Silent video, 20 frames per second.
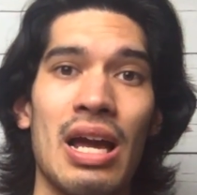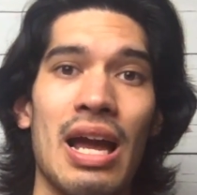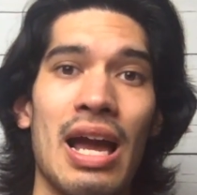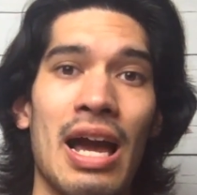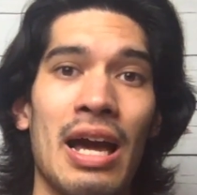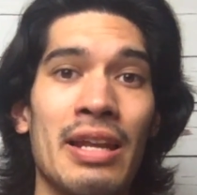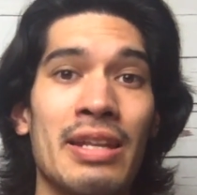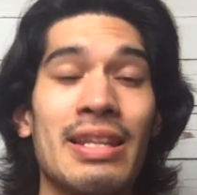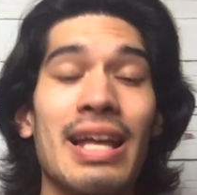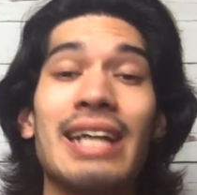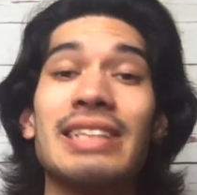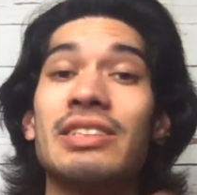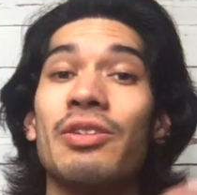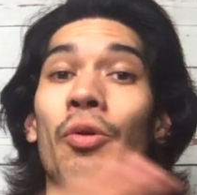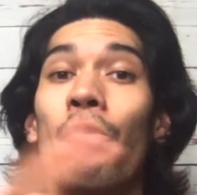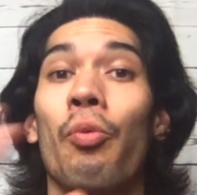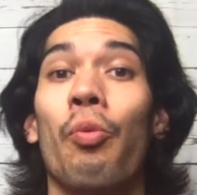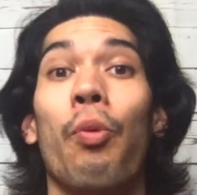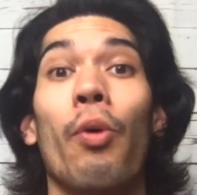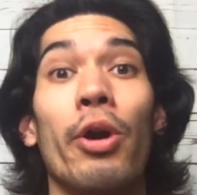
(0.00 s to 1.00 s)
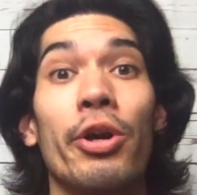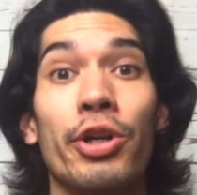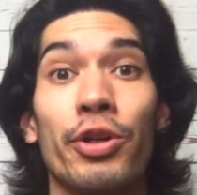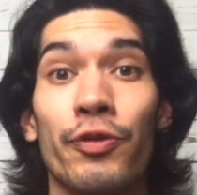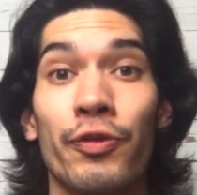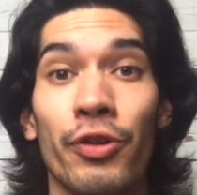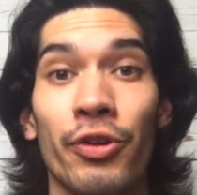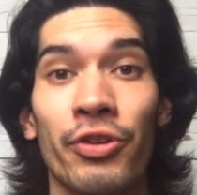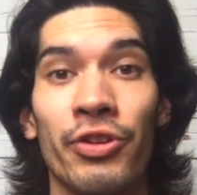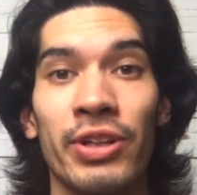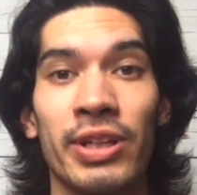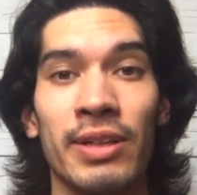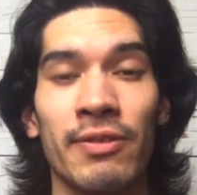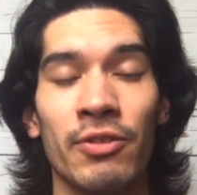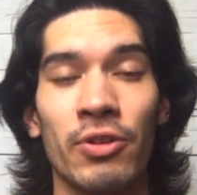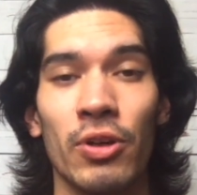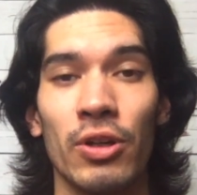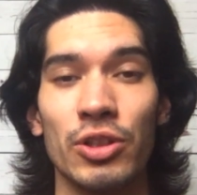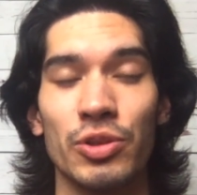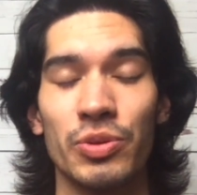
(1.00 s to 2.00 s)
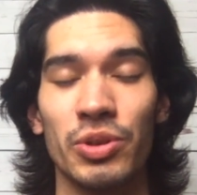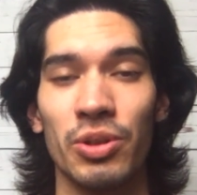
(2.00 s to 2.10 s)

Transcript: And that's a wonderful thing, of course.